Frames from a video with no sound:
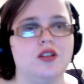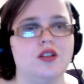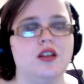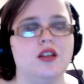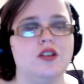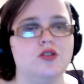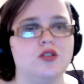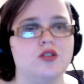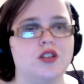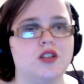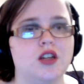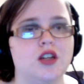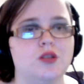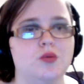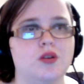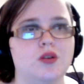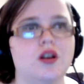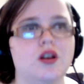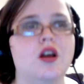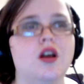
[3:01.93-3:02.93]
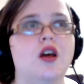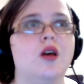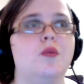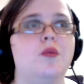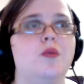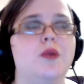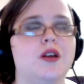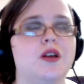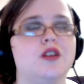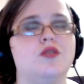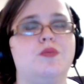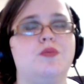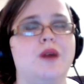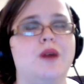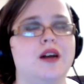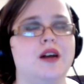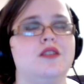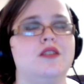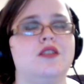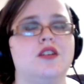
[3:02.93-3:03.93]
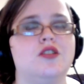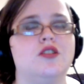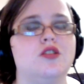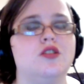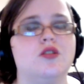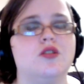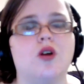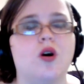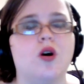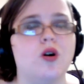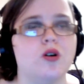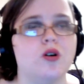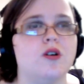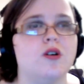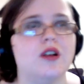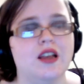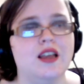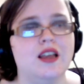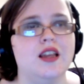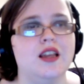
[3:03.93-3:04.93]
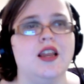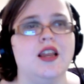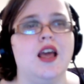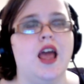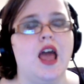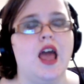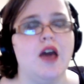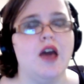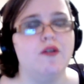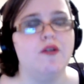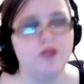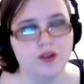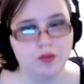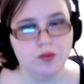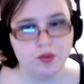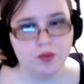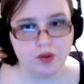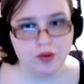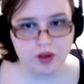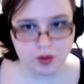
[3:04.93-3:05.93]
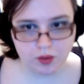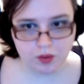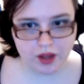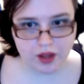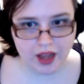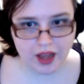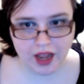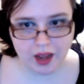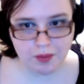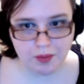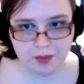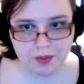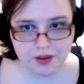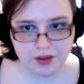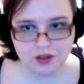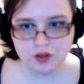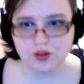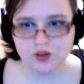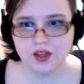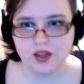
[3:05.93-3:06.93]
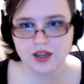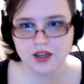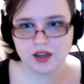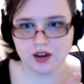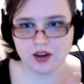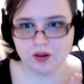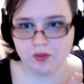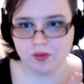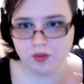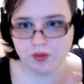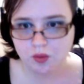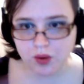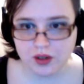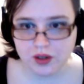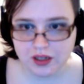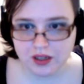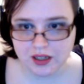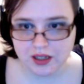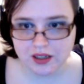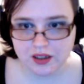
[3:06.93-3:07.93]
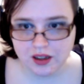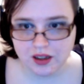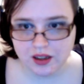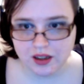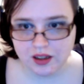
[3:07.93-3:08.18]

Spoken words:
in your sketchbook, because bad sketches are inevitable. It will happen. You cannot avoid it.